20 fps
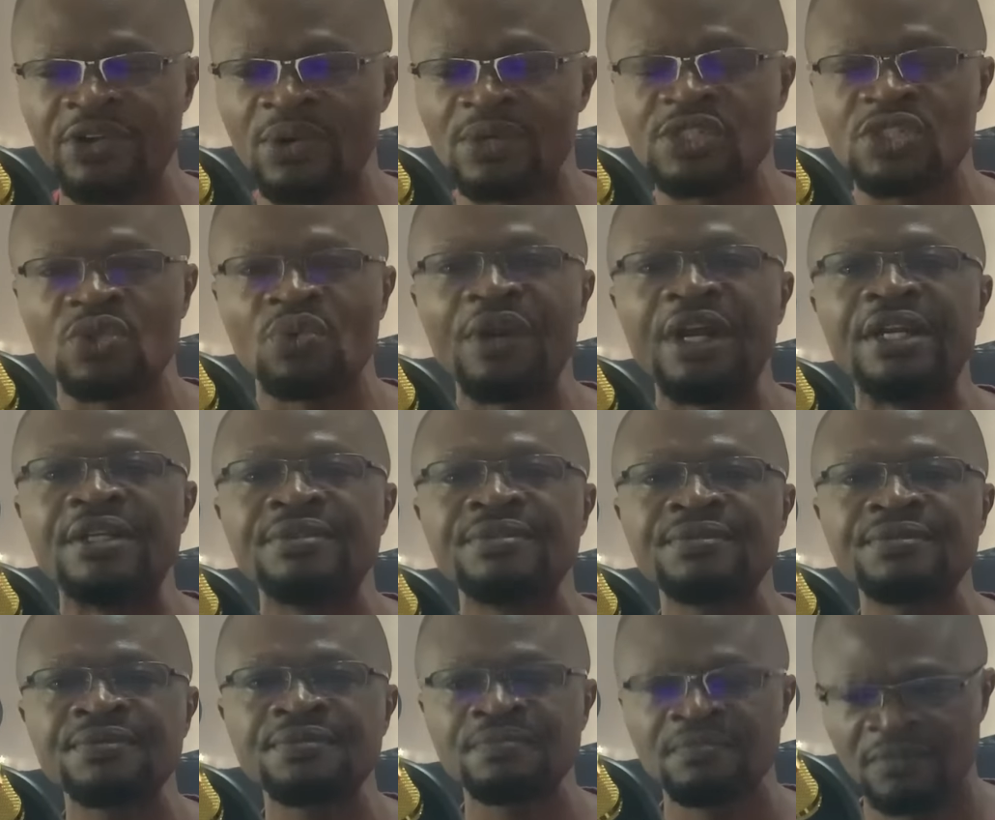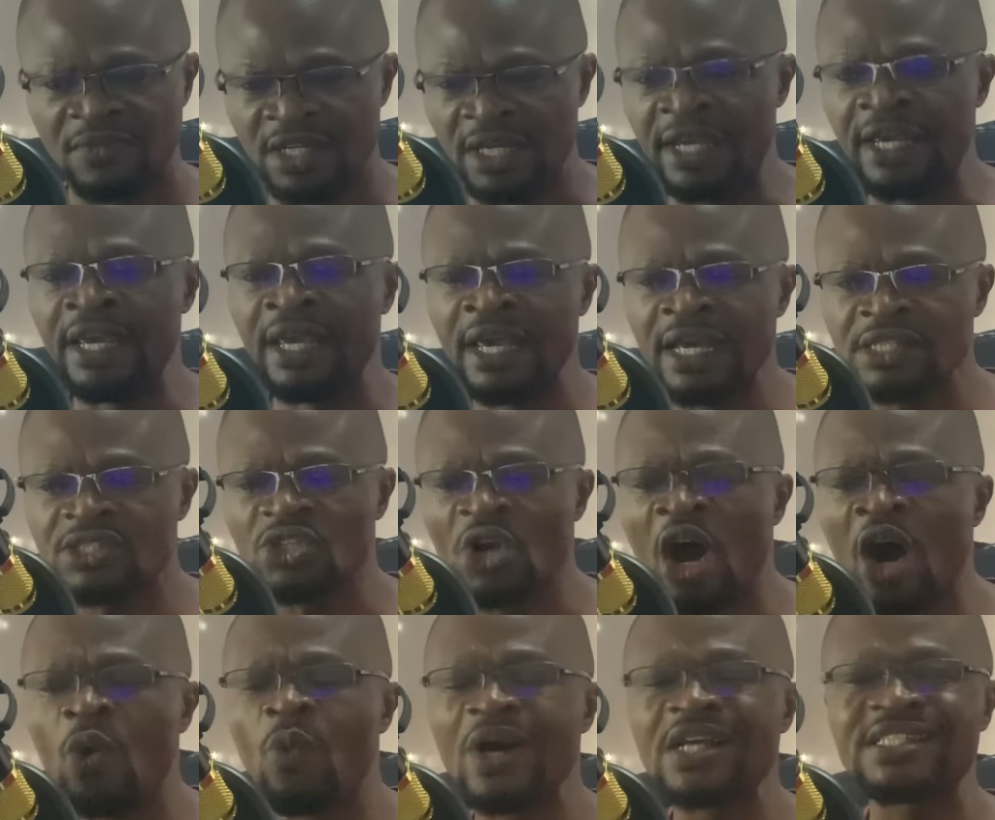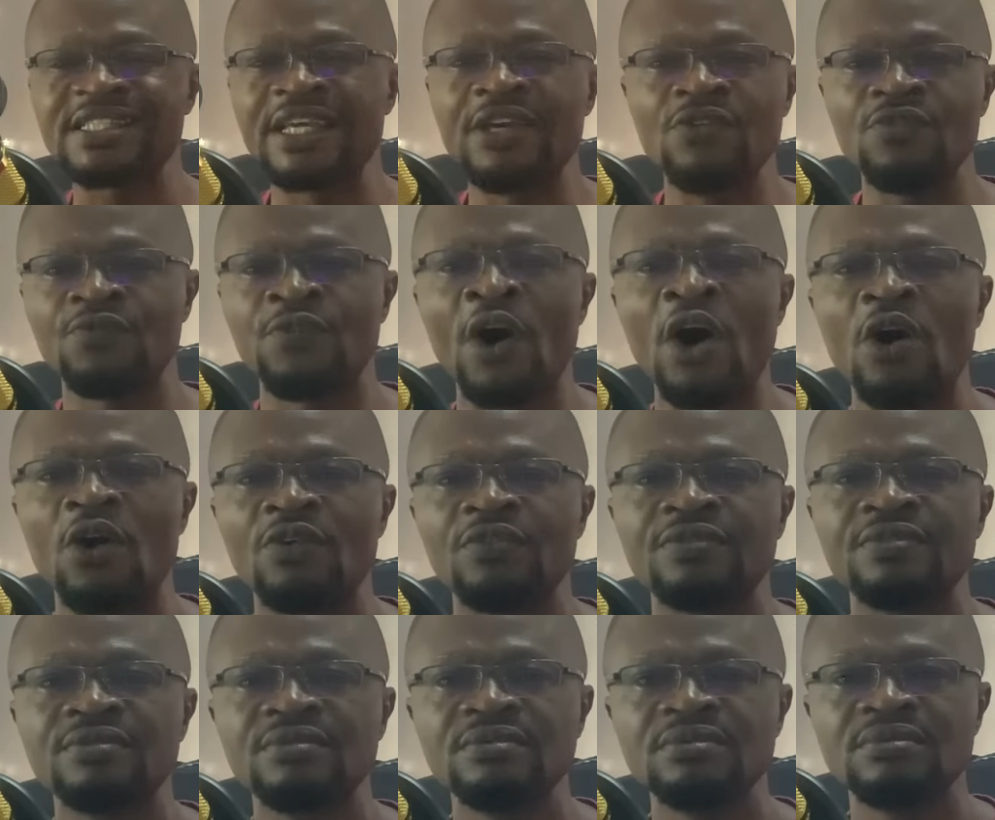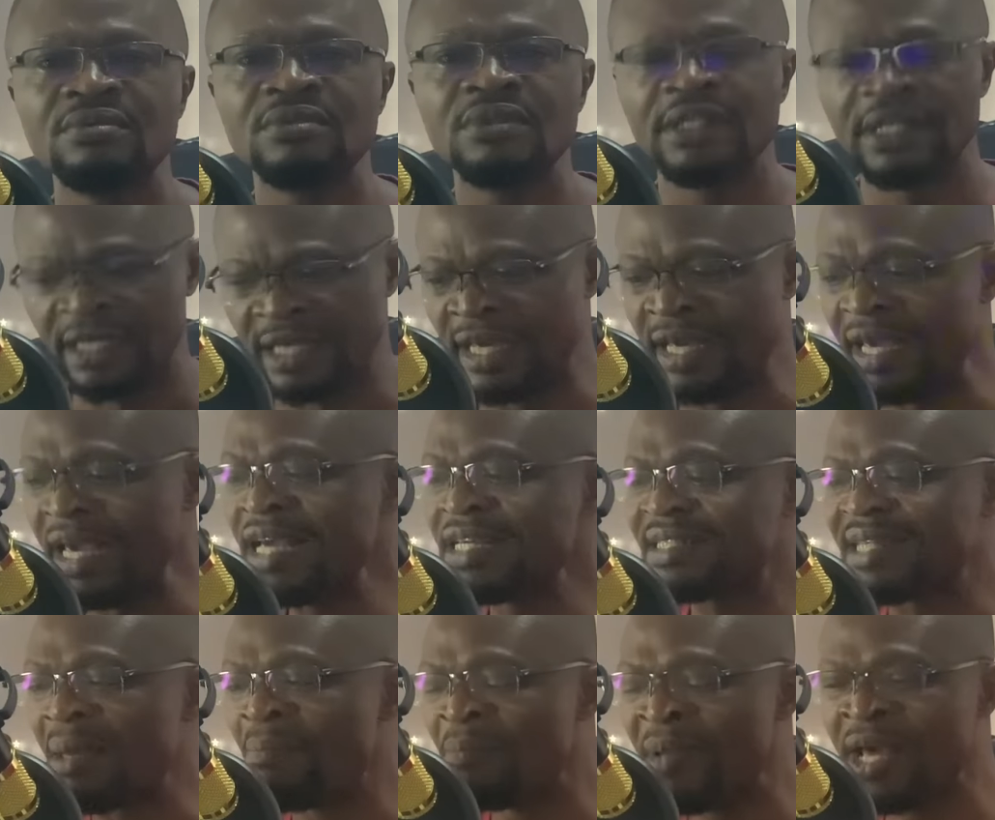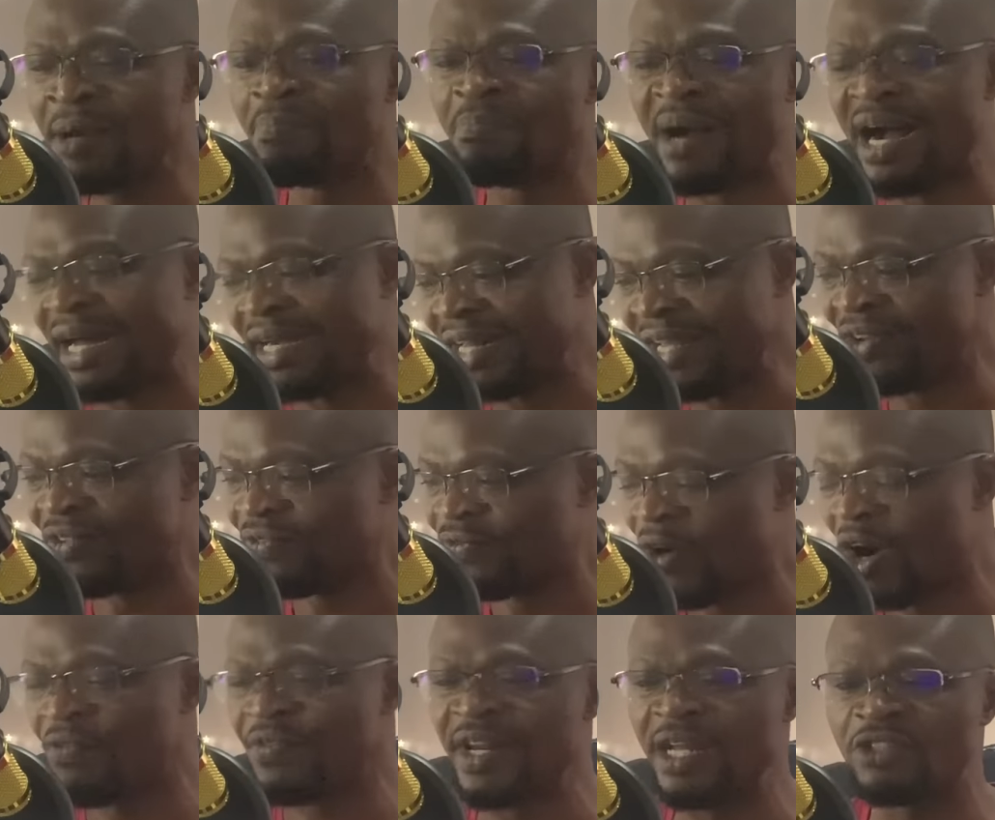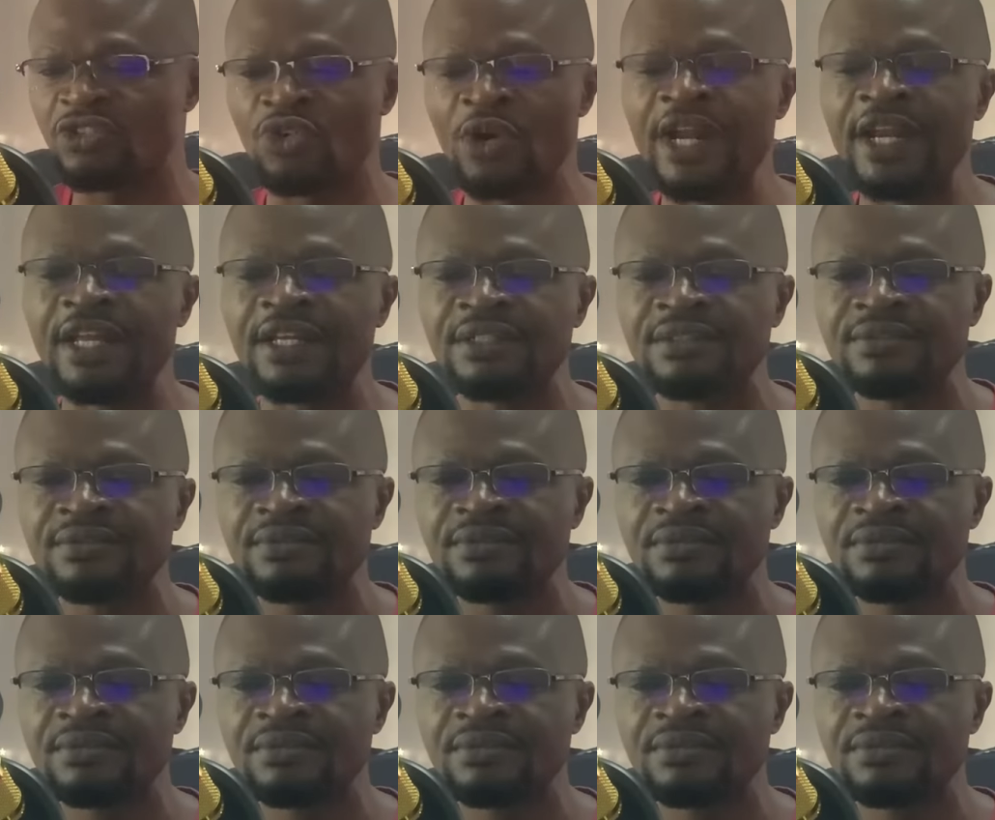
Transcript: on your screen, he is always involved. He is the main man involved in the training.